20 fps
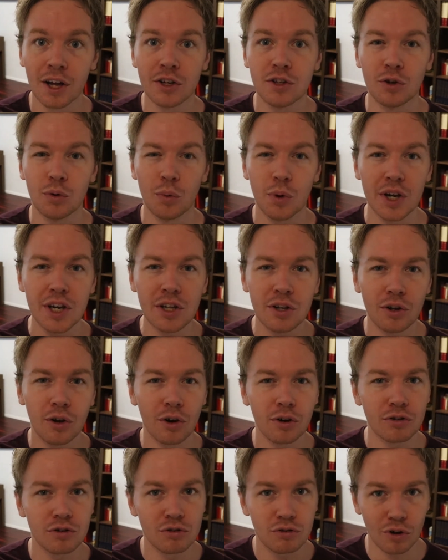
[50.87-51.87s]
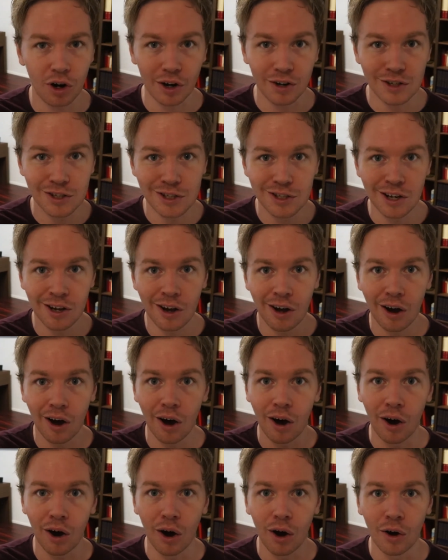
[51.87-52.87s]
do we not trust
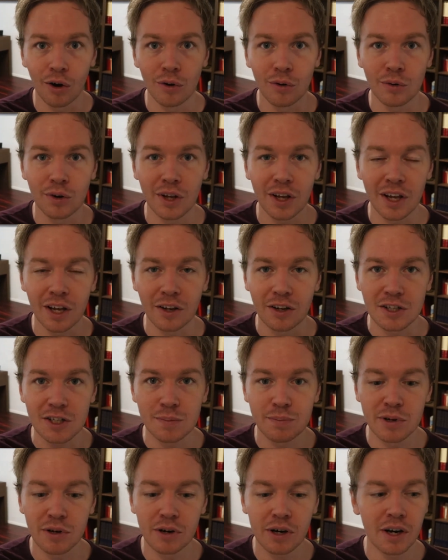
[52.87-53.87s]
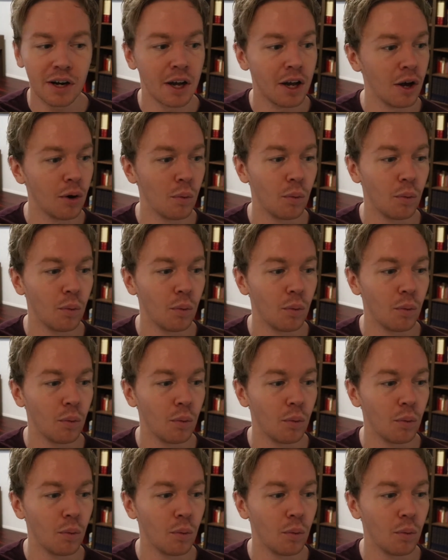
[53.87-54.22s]
our own inner spirit,